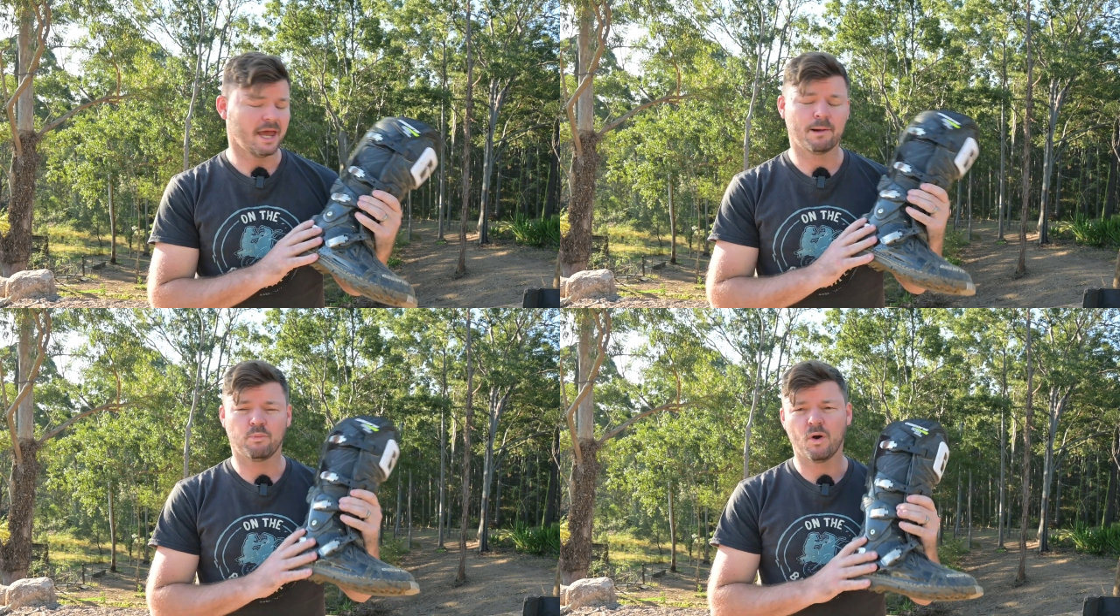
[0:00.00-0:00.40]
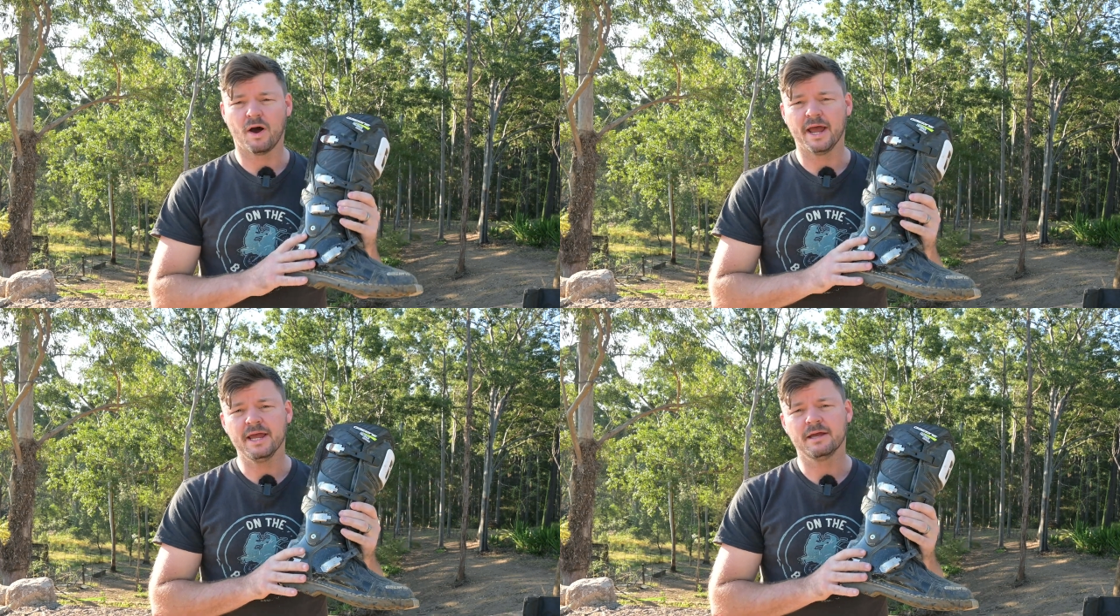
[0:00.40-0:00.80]
and
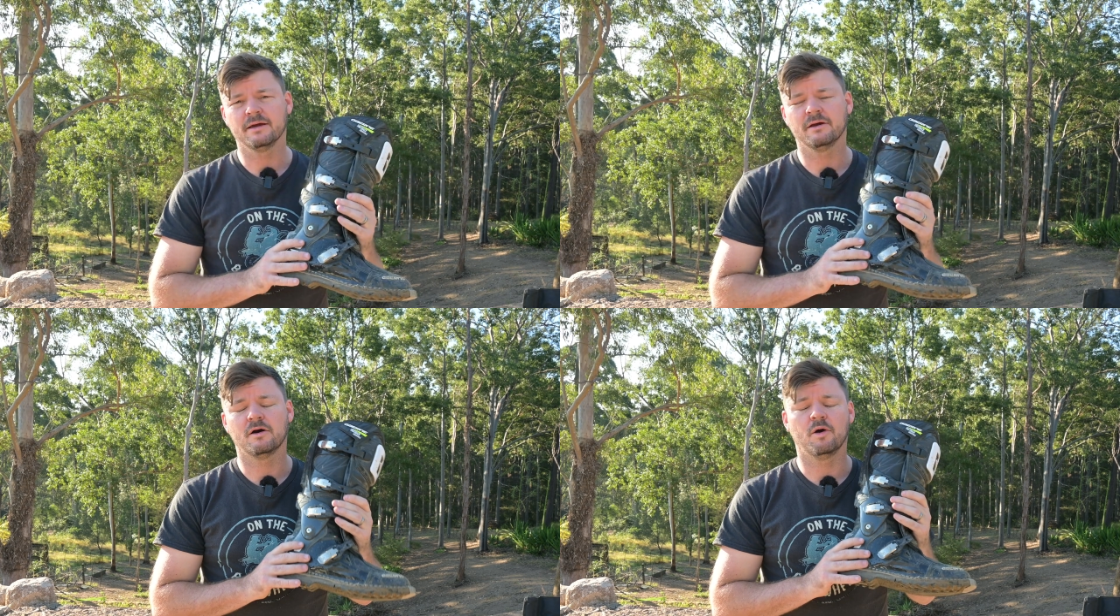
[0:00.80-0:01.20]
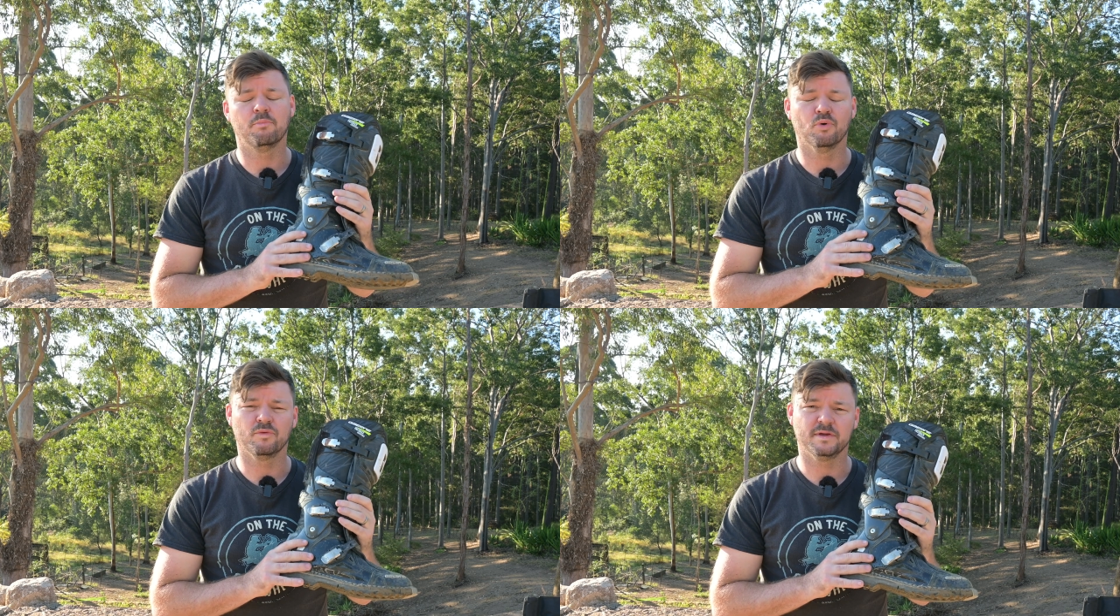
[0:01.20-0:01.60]
why I
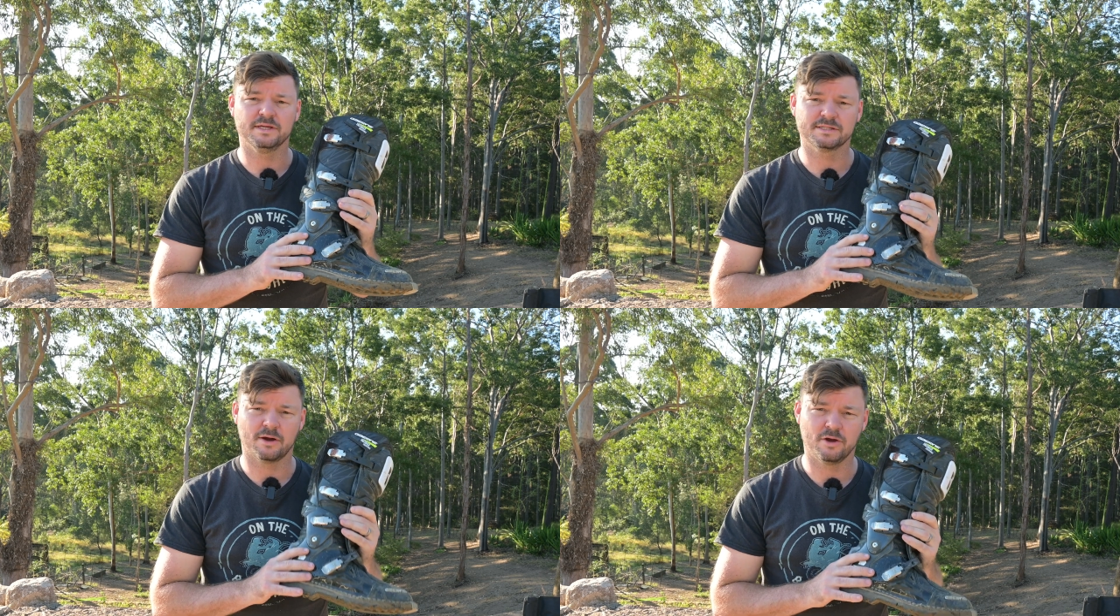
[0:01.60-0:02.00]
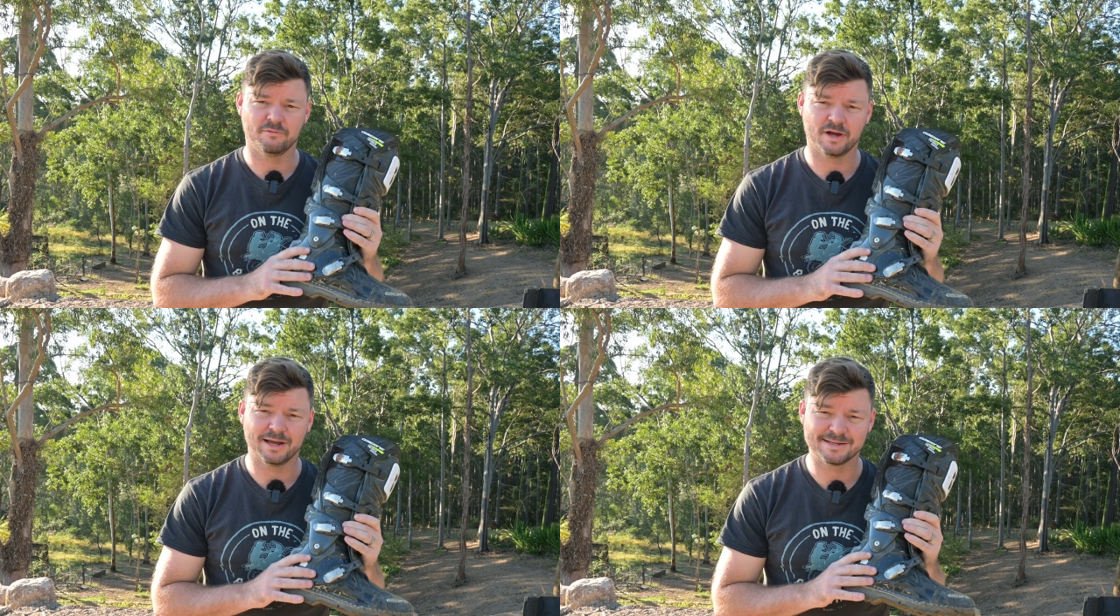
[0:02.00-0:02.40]
bought these
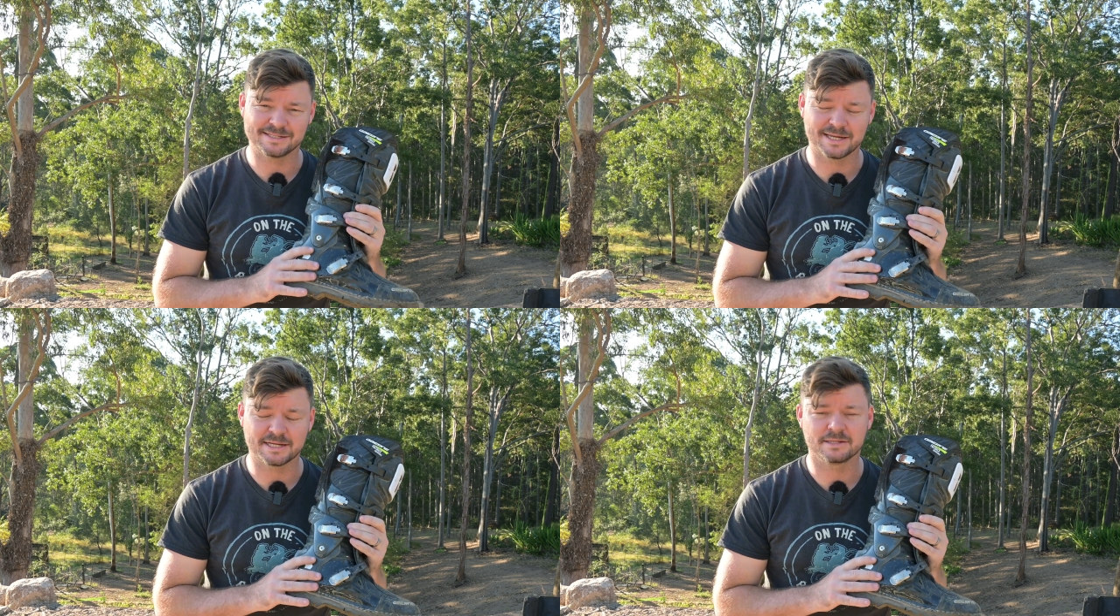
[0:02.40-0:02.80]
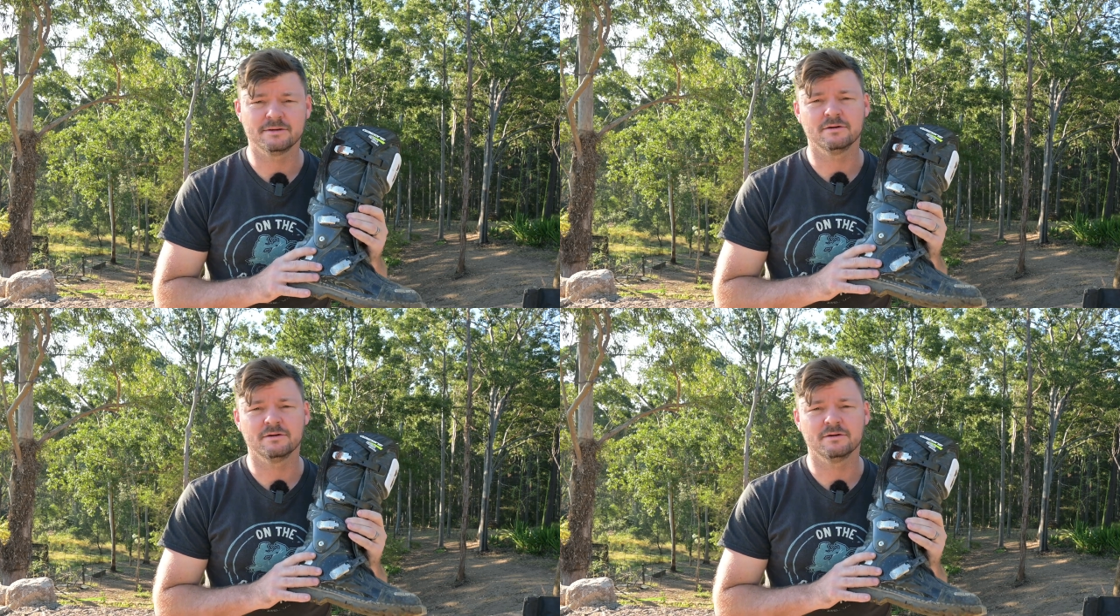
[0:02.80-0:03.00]
over a set